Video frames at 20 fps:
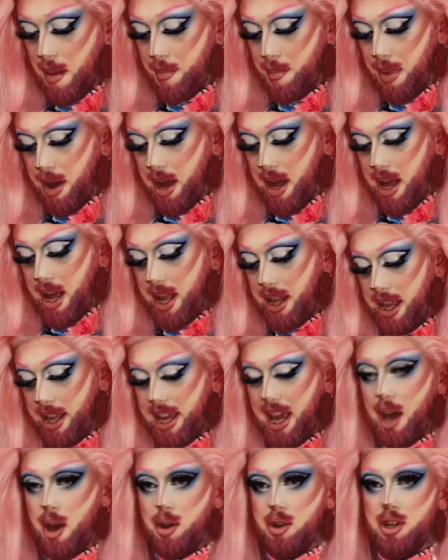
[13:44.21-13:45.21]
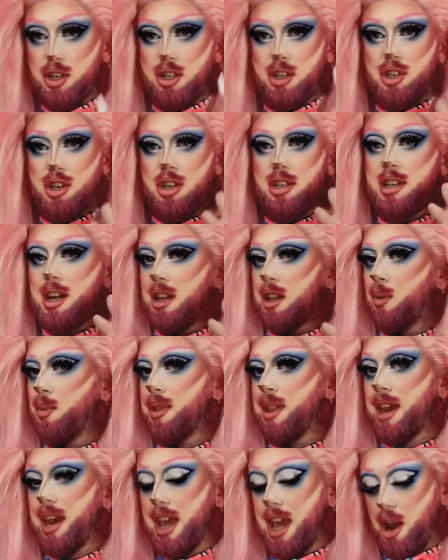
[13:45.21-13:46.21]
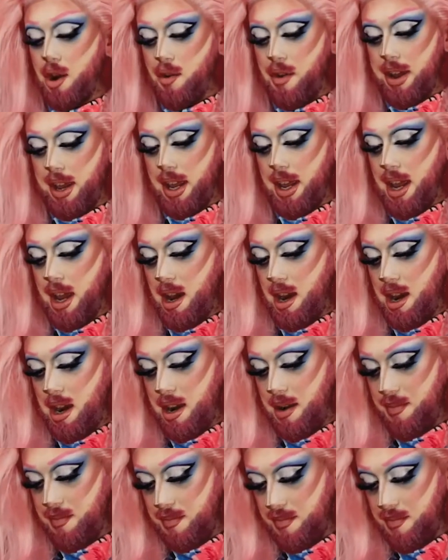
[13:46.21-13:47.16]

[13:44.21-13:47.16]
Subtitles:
but I like how she's just styled it with an earring here.